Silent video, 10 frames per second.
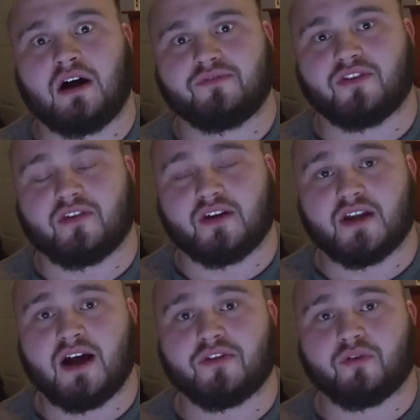often
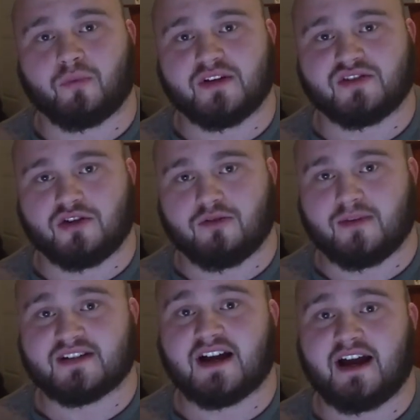than not the reason you
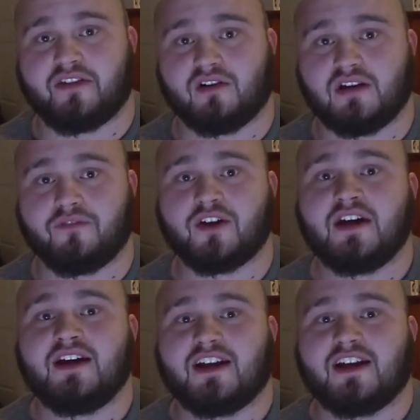missed high in the lift